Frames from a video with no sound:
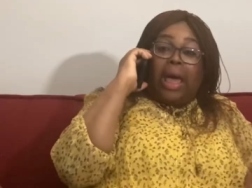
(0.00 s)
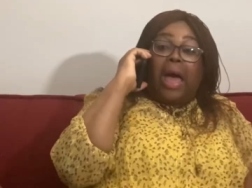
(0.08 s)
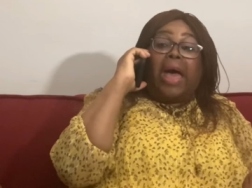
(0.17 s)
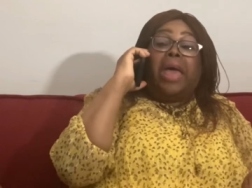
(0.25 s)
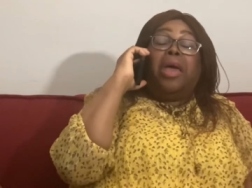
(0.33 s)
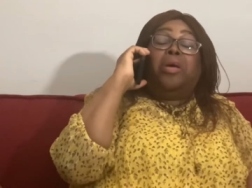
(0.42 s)

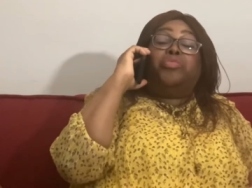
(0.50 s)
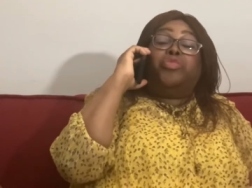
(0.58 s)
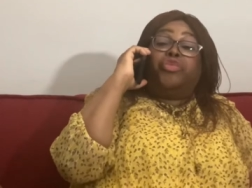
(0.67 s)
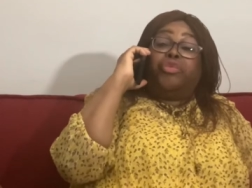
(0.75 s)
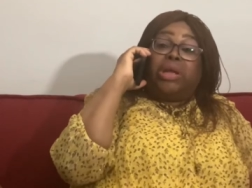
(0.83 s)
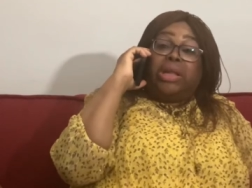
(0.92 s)
I
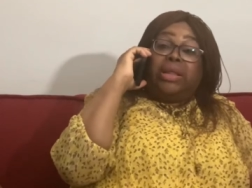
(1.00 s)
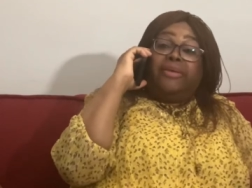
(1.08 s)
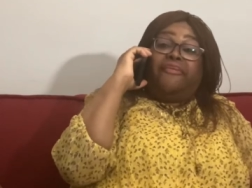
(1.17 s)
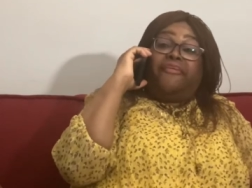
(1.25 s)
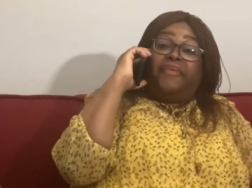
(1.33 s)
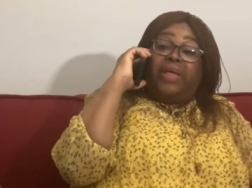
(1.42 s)
am really
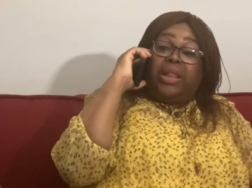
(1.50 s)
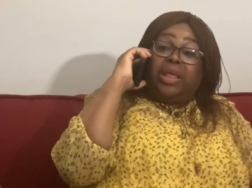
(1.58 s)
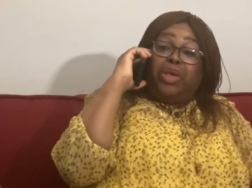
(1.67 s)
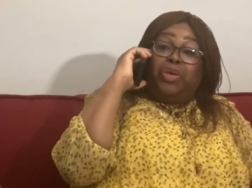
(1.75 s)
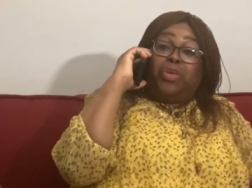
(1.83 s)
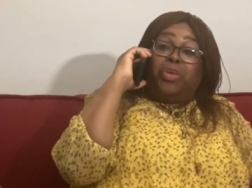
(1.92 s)

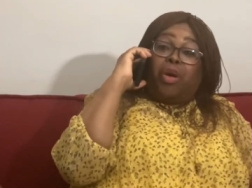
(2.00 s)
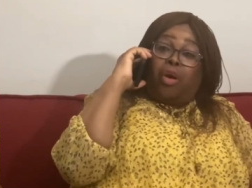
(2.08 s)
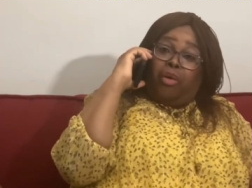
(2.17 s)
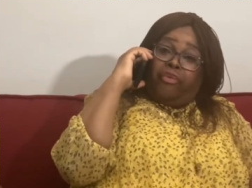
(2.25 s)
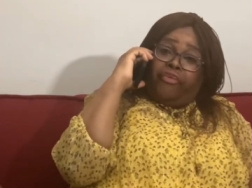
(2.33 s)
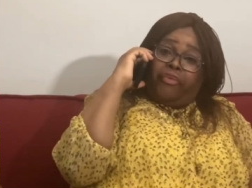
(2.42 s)
feeling you,
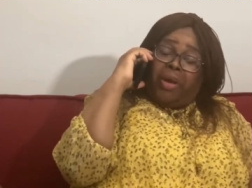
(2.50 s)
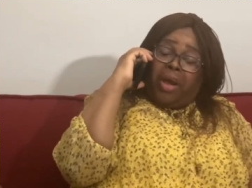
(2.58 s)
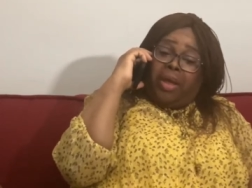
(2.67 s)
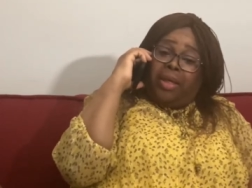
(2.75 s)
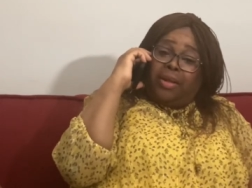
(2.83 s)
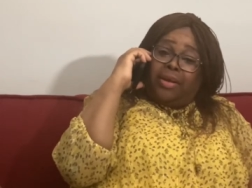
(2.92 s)

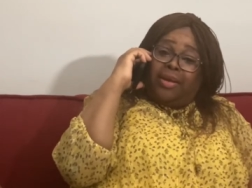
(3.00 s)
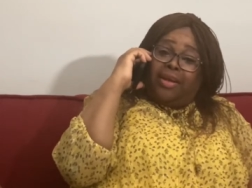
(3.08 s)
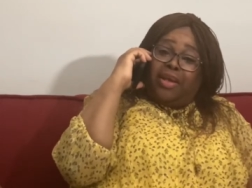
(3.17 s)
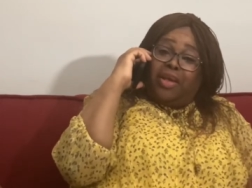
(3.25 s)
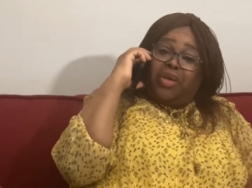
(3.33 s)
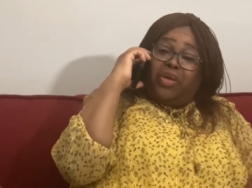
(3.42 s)
girlfriend
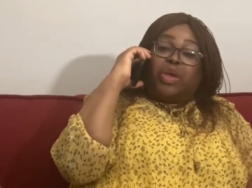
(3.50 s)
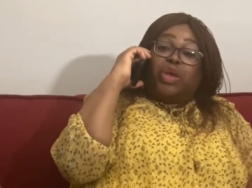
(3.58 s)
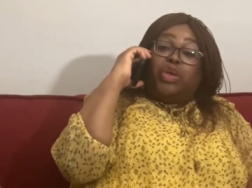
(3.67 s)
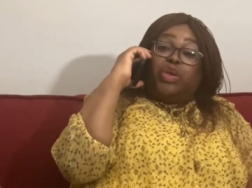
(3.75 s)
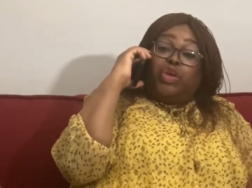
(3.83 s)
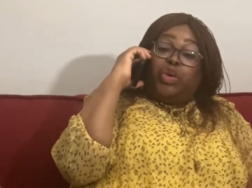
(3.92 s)

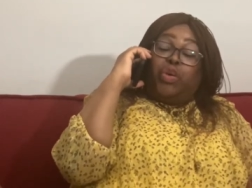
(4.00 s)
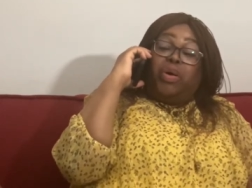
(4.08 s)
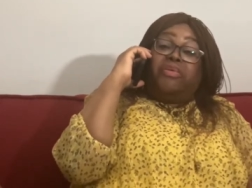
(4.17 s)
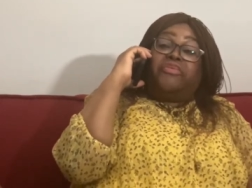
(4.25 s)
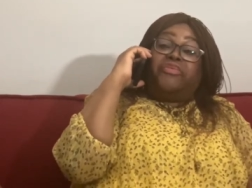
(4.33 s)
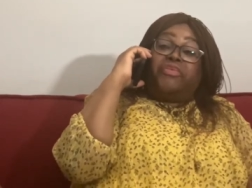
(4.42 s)
you
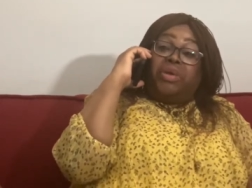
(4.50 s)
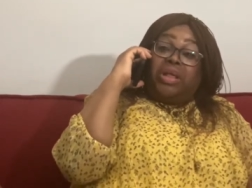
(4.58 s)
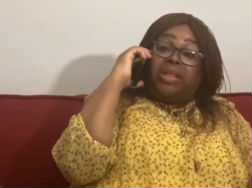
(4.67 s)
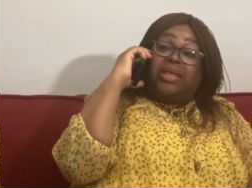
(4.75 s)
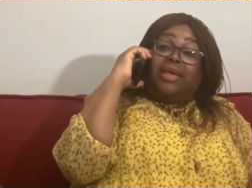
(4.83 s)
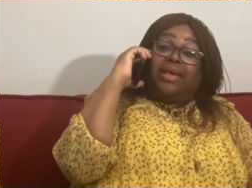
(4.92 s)
have
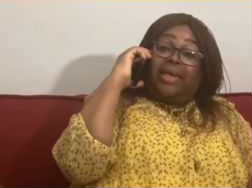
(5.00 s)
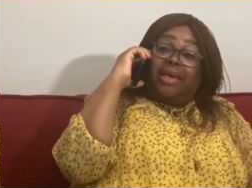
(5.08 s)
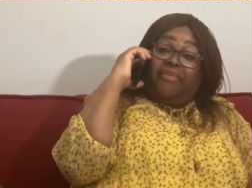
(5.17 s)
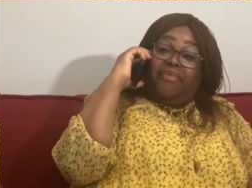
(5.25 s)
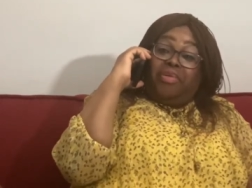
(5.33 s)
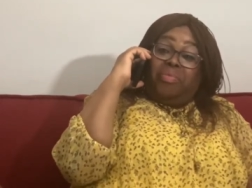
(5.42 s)
really
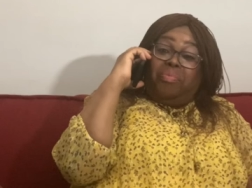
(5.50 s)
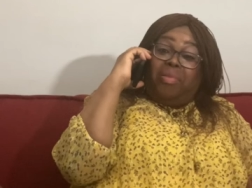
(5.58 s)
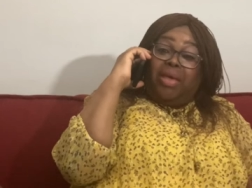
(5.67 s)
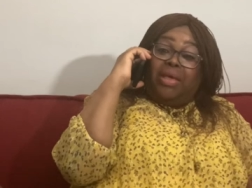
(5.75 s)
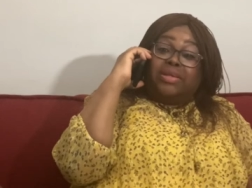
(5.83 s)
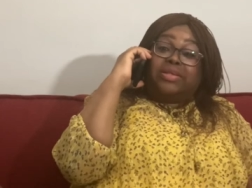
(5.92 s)
given
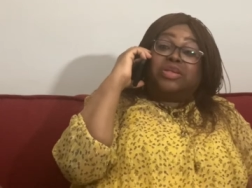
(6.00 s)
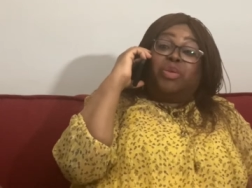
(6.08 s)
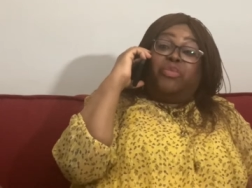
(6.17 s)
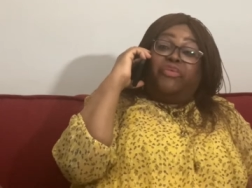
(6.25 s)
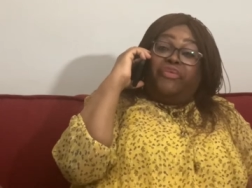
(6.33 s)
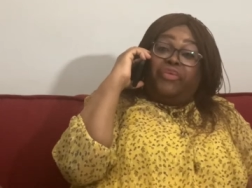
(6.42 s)
me
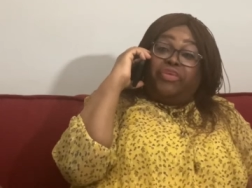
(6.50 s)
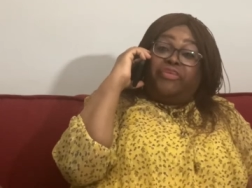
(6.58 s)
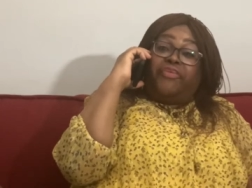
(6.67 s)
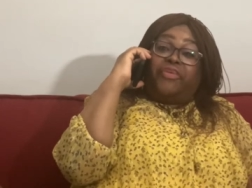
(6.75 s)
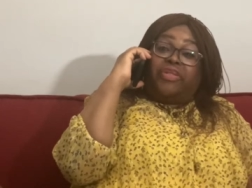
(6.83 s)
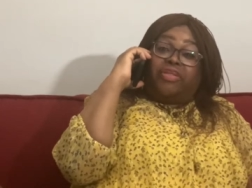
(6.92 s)
some food
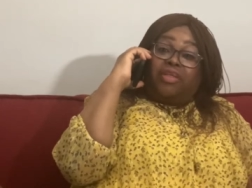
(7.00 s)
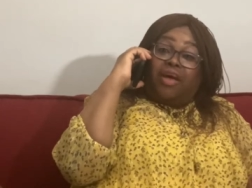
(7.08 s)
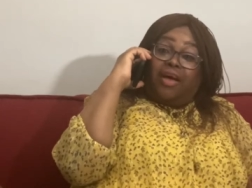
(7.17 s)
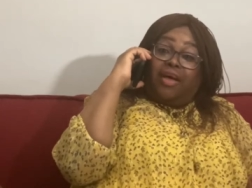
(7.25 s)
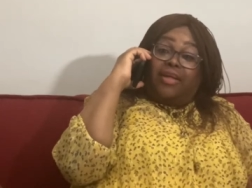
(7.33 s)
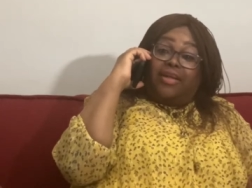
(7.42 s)
for
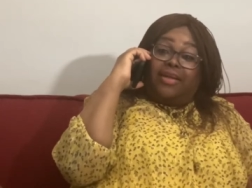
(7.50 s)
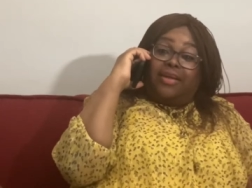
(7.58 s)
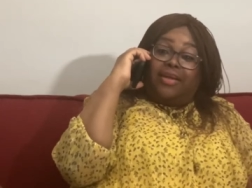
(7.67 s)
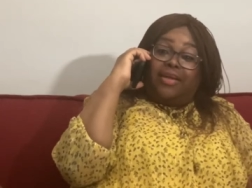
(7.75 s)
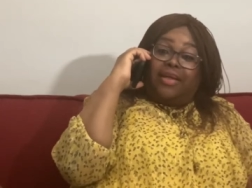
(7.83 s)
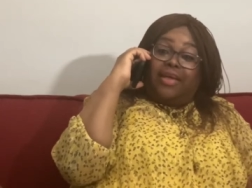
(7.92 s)
thought.
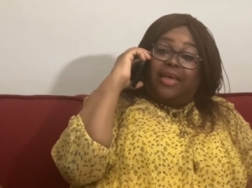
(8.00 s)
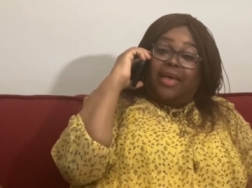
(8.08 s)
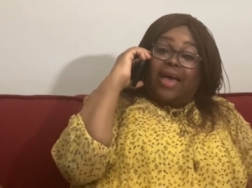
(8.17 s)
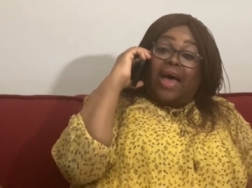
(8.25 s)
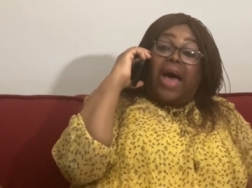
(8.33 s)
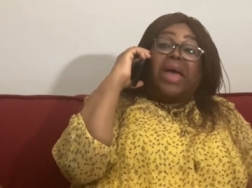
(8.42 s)

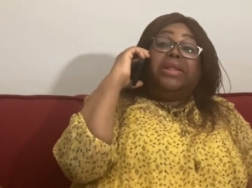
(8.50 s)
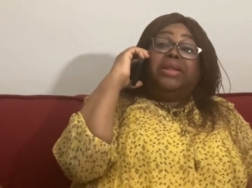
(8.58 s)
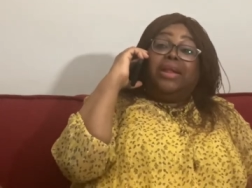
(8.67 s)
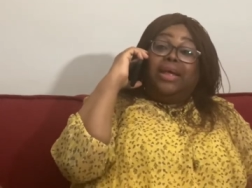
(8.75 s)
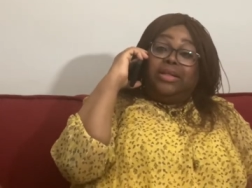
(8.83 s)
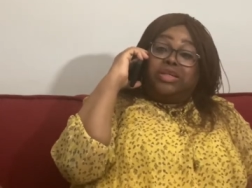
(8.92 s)
I
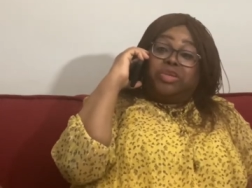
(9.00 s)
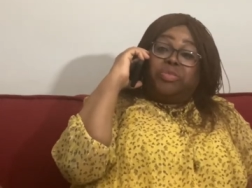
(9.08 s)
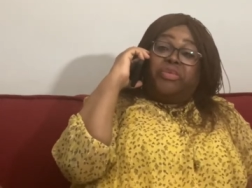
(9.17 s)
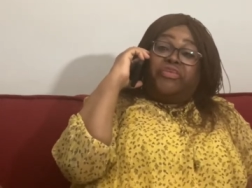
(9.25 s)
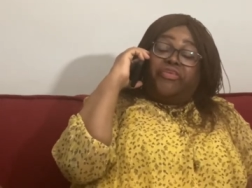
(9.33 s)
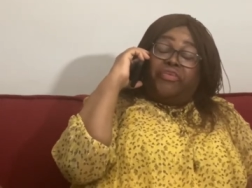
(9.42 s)
need to
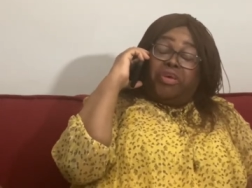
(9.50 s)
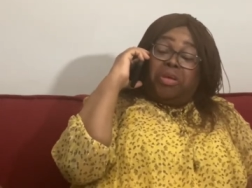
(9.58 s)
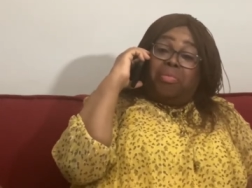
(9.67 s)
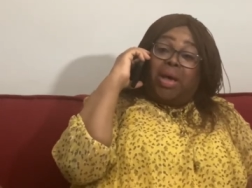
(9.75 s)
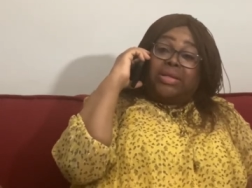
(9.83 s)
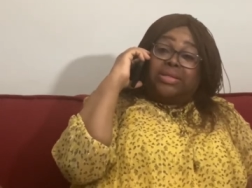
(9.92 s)
be free
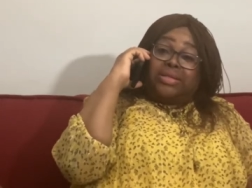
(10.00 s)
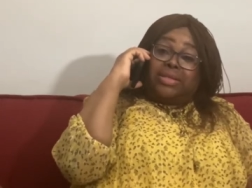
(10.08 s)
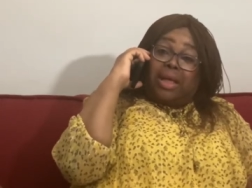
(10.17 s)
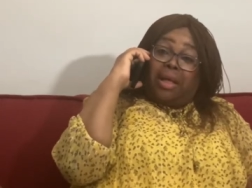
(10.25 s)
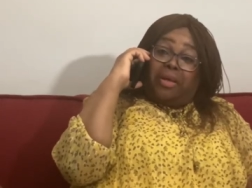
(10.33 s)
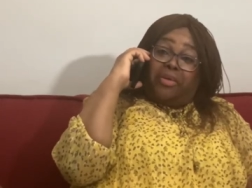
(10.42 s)

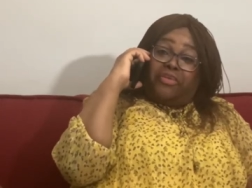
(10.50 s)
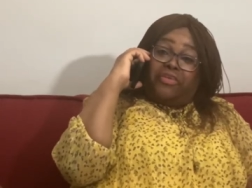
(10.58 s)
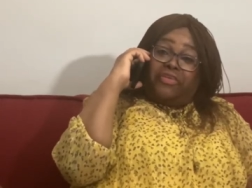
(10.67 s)
myself.